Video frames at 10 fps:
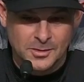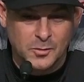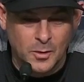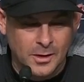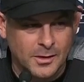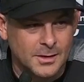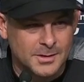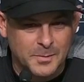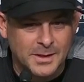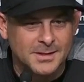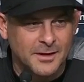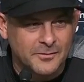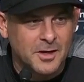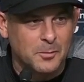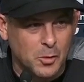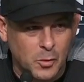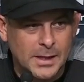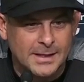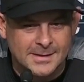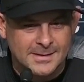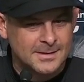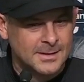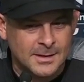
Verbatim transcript: It's one of it's been a tough couple weeks.